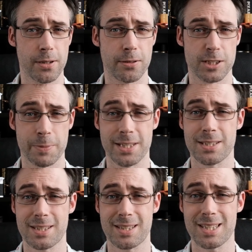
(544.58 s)
cost
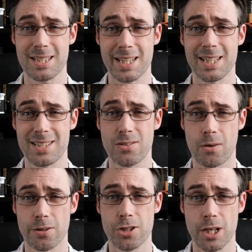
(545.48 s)
because this thing is
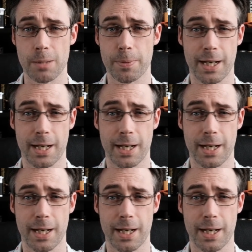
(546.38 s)
not cheap,